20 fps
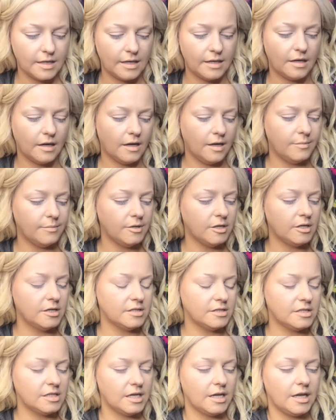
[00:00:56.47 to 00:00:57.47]
Then I'm
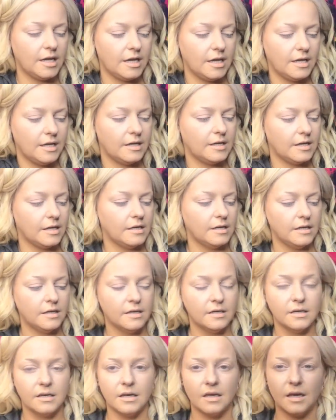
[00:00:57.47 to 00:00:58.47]
gonna take
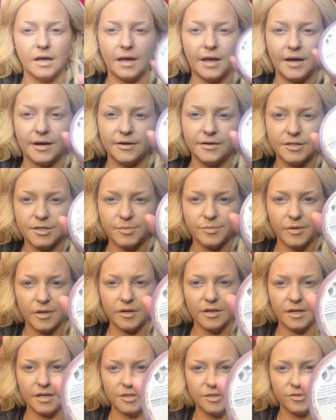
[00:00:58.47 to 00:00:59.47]

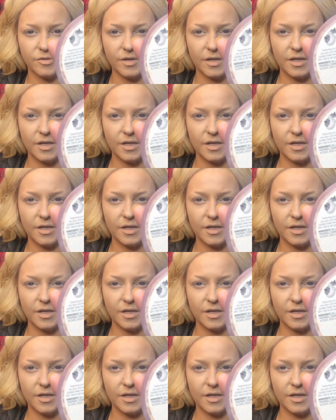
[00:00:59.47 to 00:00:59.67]
Airspun and